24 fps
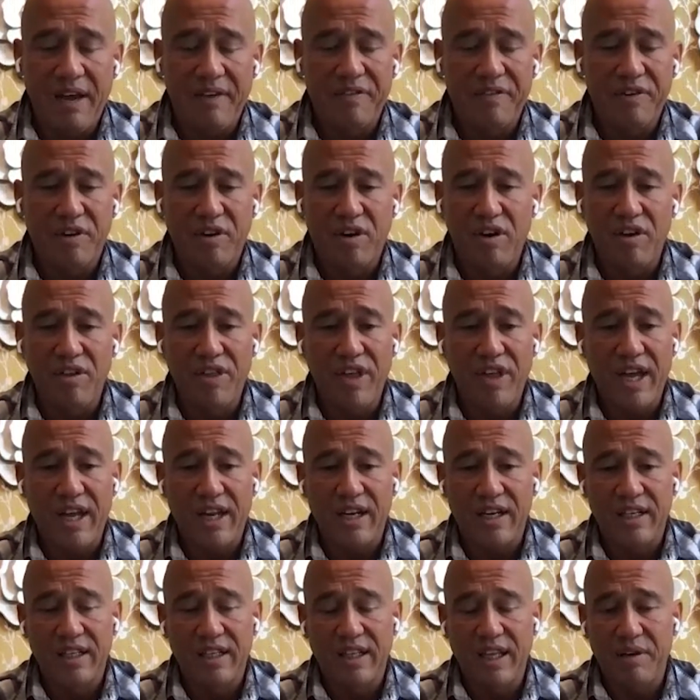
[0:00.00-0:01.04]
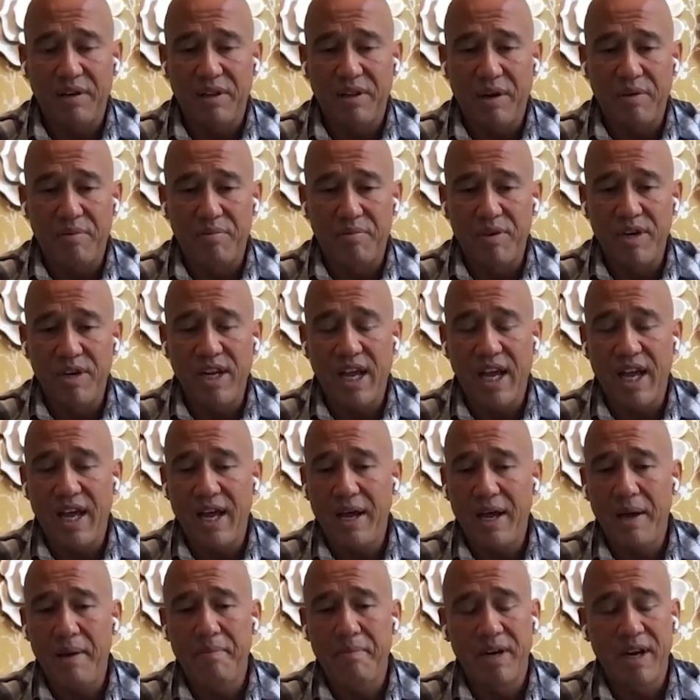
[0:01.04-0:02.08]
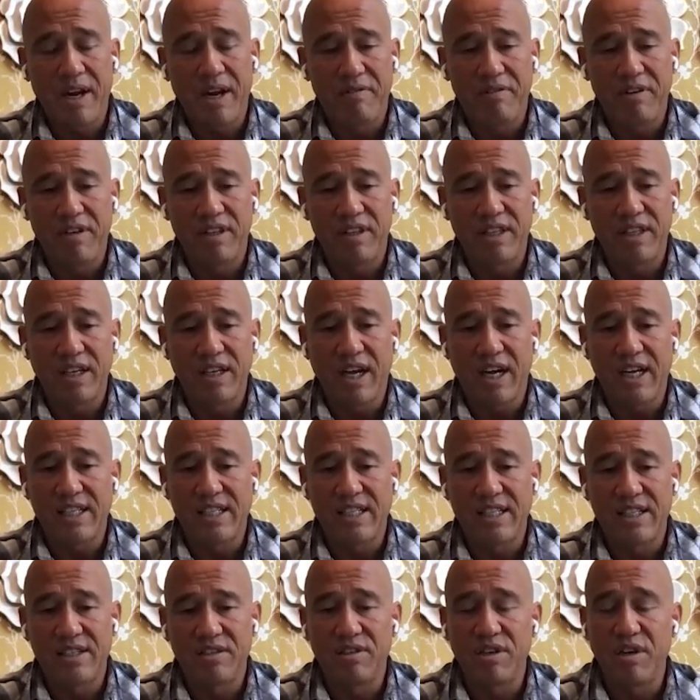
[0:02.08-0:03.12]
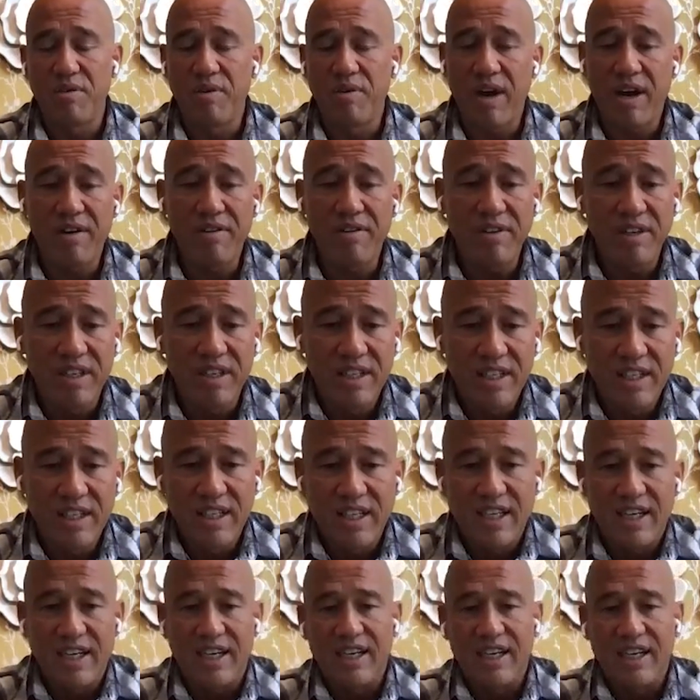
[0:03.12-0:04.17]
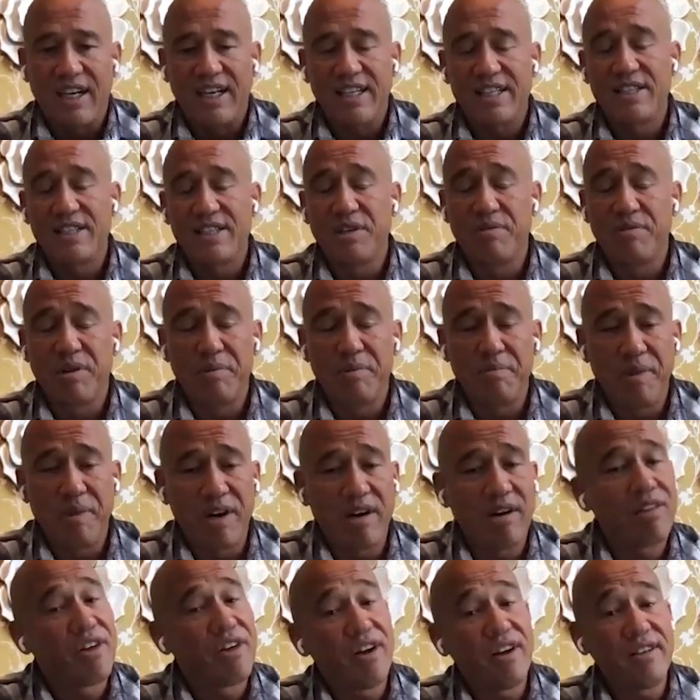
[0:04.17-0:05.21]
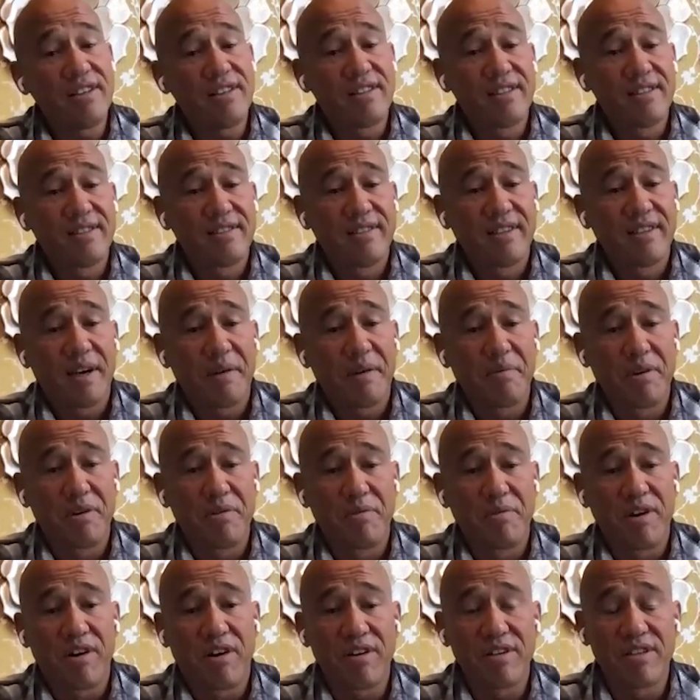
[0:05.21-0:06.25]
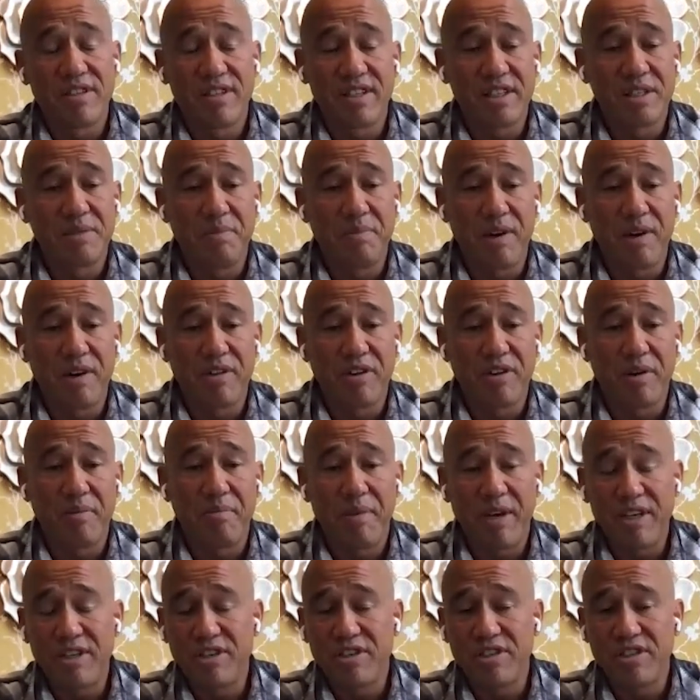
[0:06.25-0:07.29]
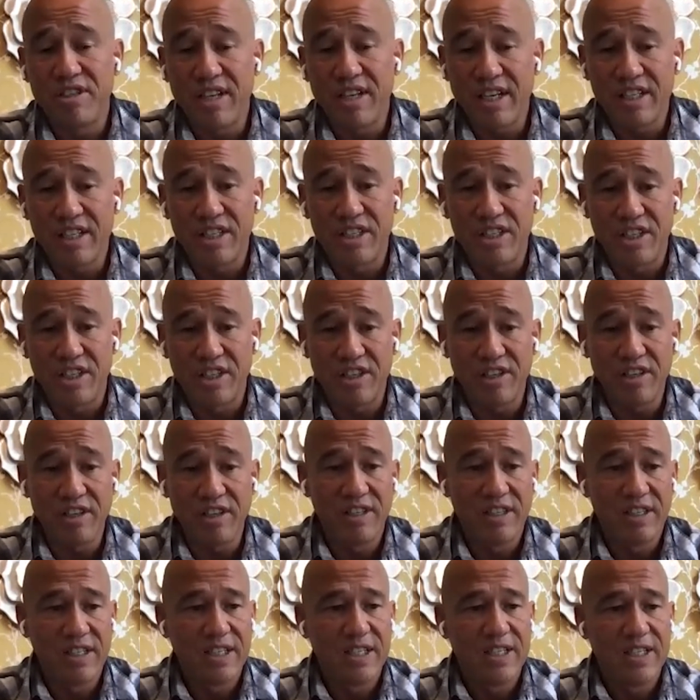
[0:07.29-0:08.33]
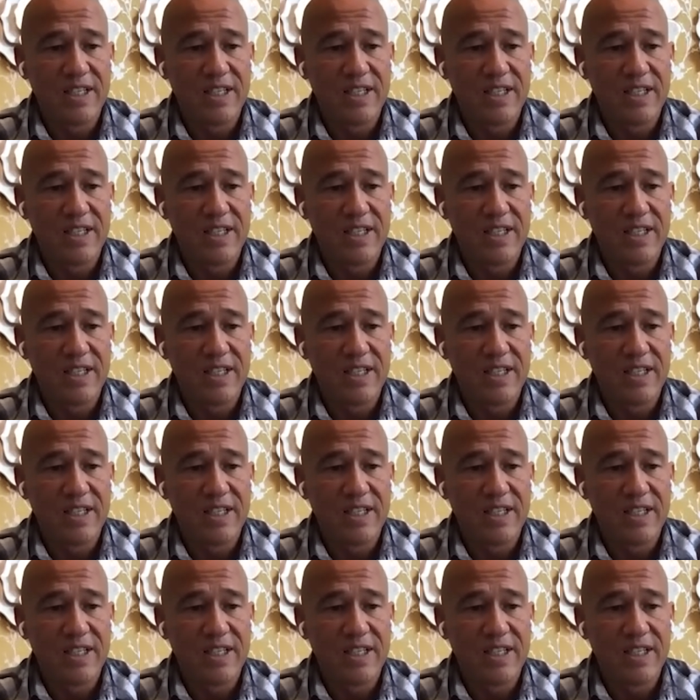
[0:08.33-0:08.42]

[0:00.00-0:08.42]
After all that rehab and everything, I still go out. I still run marathons. I'm going to run all 6 marathon majors next year.